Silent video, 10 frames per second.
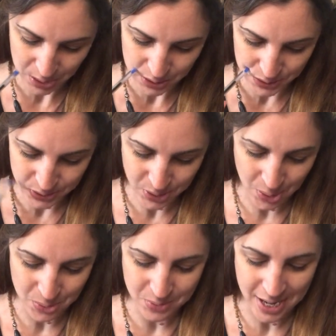
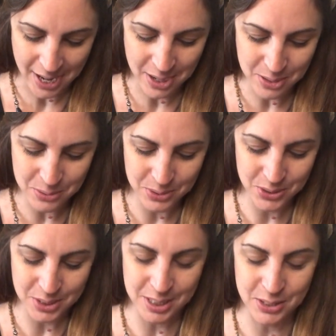So now
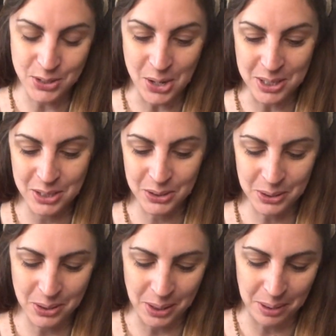she is talking to
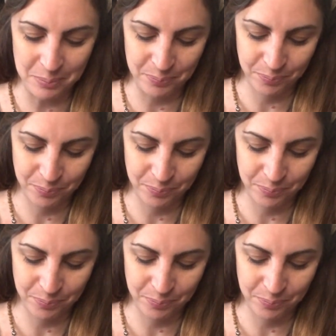her thumb,